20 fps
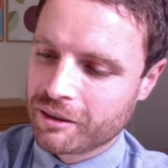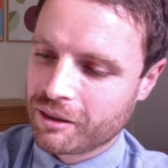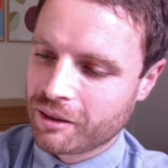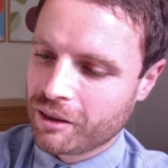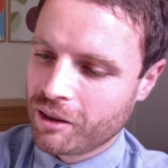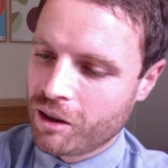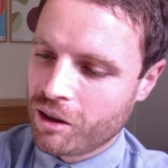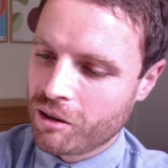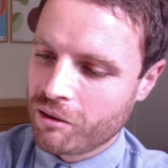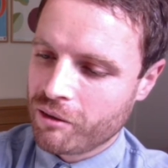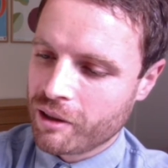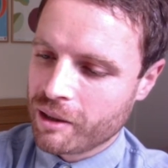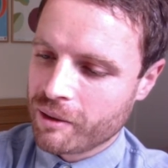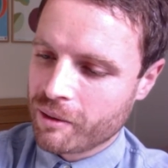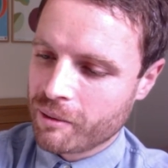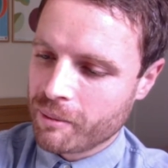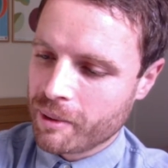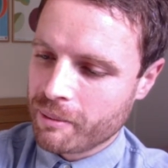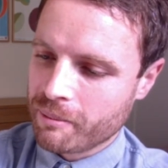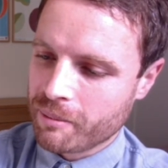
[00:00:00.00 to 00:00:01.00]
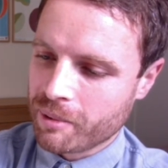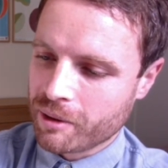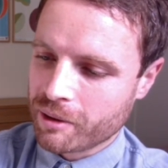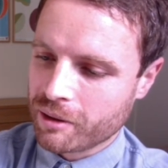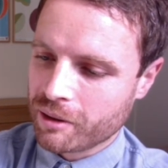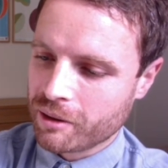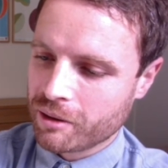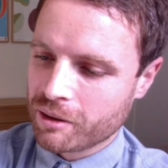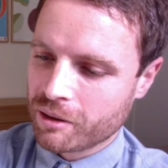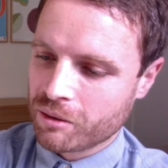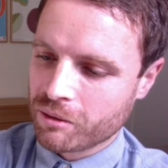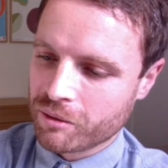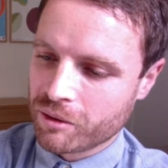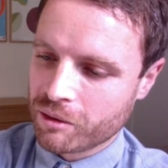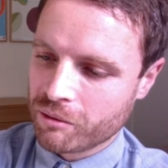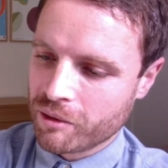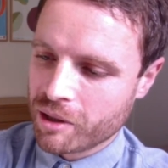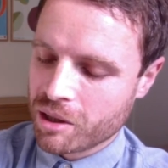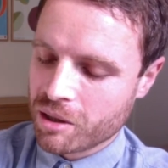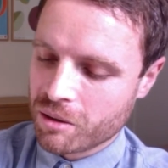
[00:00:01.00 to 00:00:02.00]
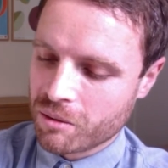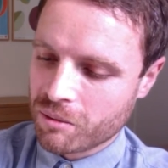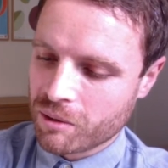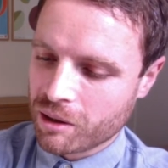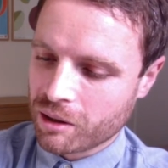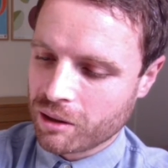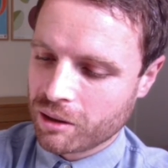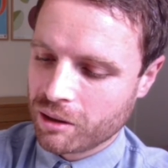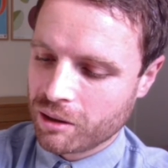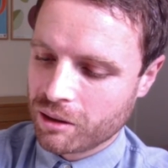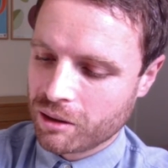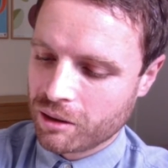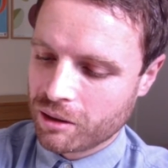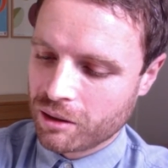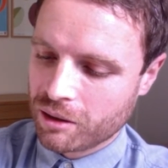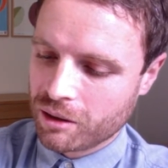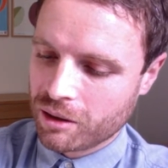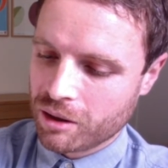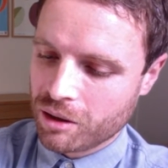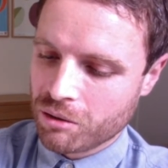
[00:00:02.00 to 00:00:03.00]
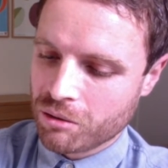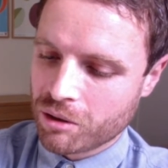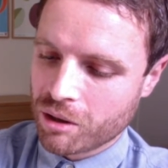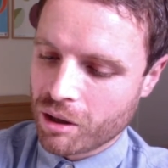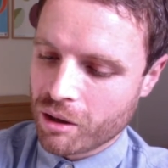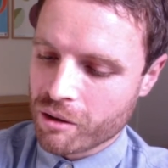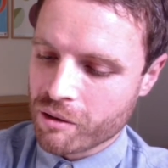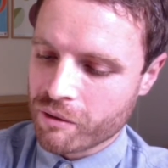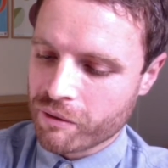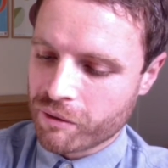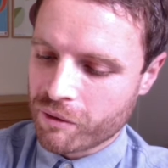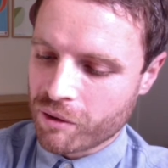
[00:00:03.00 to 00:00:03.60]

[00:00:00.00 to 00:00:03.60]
can't really remember. Sort of the original one, you play